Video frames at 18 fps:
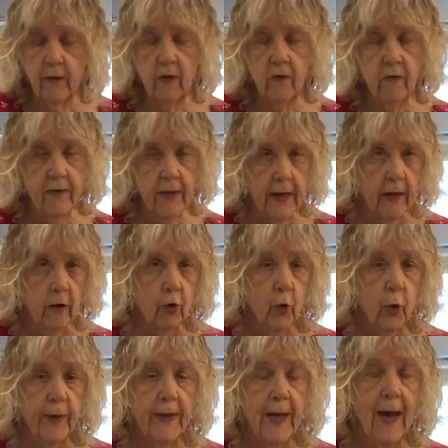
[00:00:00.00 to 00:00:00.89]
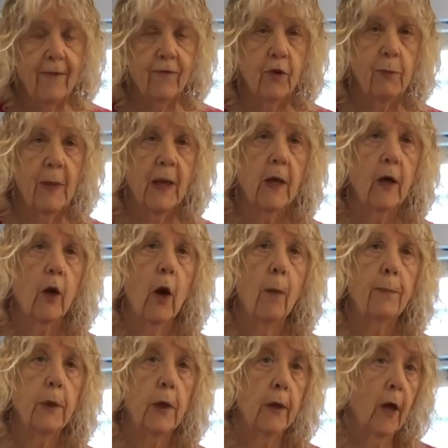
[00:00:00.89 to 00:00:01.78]
because they are going to have to make a
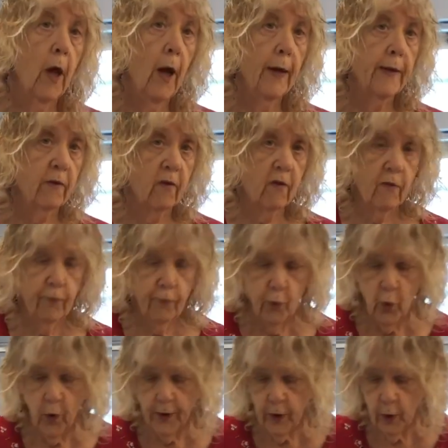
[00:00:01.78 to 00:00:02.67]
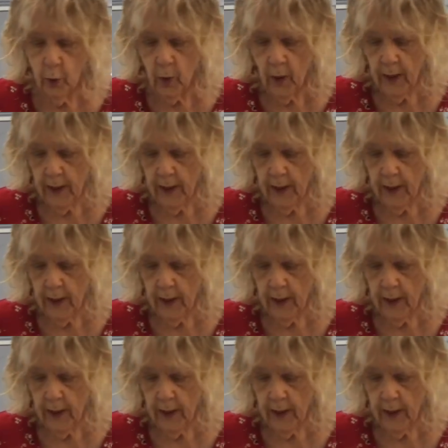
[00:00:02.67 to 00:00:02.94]
couple of cuts for you